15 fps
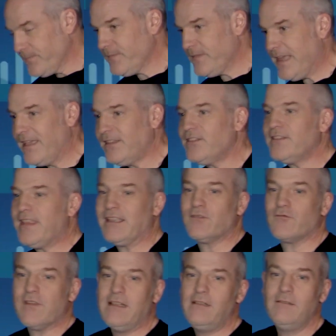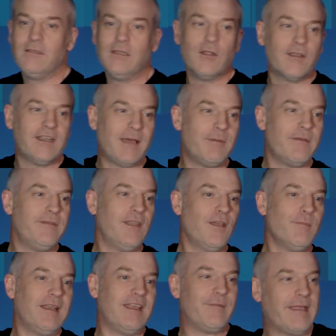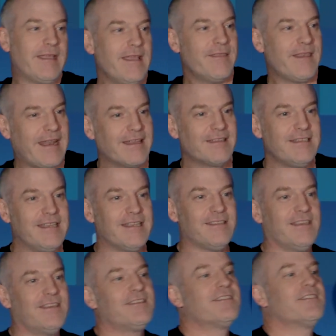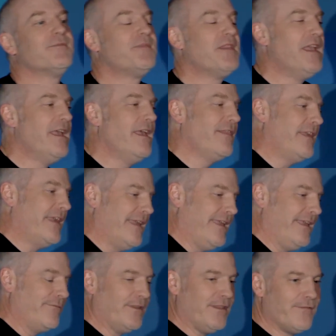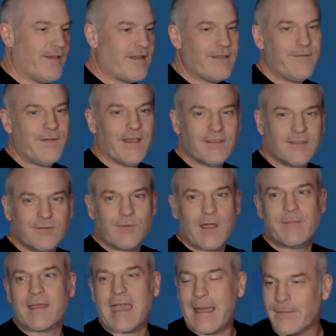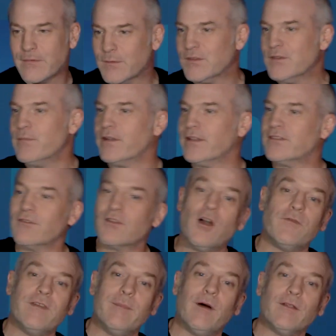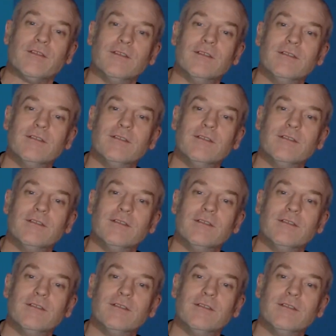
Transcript: Yes, that's real. Look it up if you don't believe me. That actually exists. One of the very first webcams was to monitor a coffee pot.